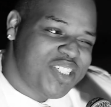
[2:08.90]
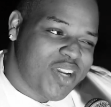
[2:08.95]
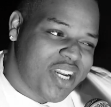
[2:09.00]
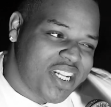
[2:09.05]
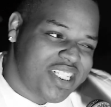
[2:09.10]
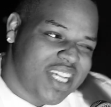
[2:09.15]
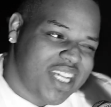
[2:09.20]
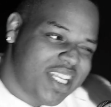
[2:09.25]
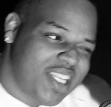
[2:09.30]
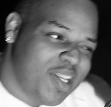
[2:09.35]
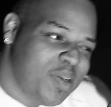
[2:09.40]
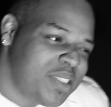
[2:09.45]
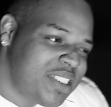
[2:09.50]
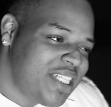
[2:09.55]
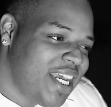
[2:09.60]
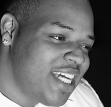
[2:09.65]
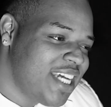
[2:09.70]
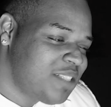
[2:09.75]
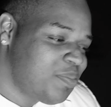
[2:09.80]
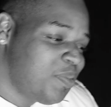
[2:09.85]
trying to check your
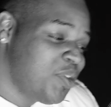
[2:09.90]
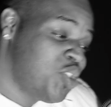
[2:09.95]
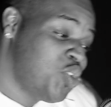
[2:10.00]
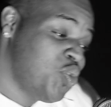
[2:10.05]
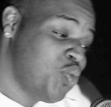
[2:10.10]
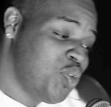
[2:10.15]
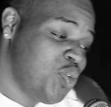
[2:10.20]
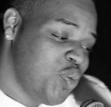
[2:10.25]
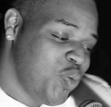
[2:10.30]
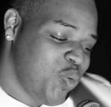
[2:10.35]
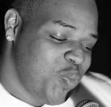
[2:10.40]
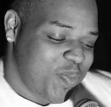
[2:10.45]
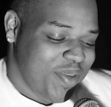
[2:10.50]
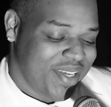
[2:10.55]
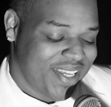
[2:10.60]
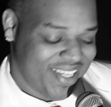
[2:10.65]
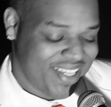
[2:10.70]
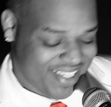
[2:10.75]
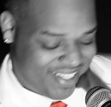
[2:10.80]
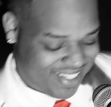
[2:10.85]
stats, but you do
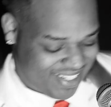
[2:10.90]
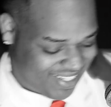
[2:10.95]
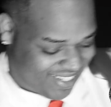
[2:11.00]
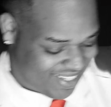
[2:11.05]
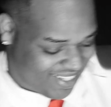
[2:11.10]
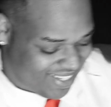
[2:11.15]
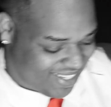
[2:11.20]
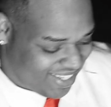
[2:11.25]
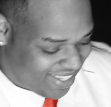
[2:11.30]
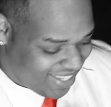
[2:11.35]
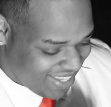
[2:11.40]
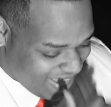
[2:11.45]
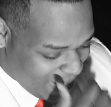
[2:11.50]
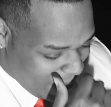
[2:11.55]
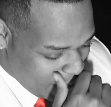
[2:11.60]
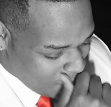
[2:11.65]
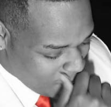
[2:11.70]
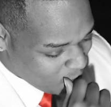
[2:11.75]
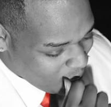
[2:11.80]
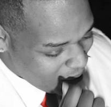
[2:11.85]
be
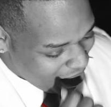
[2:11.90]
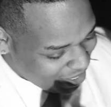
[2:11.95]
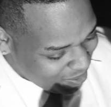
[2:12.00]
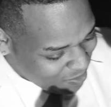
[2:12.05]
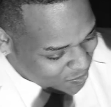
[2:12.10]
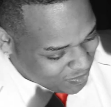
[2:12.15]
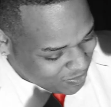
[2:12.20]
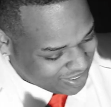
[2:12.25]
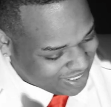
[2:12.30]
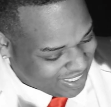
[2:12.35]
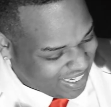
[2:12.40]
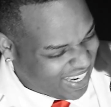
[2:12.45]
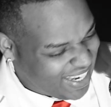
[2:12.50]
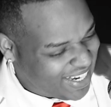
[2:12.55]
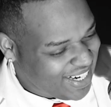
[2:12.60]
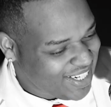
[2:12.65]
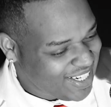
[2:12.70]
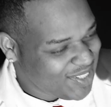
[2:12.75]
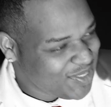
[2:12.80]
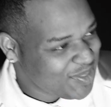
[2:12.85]
rocking those
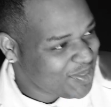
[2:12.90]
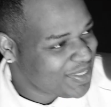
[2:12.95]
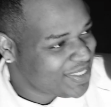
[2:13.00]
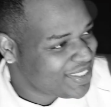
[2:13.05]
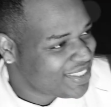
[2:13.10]
stilettos.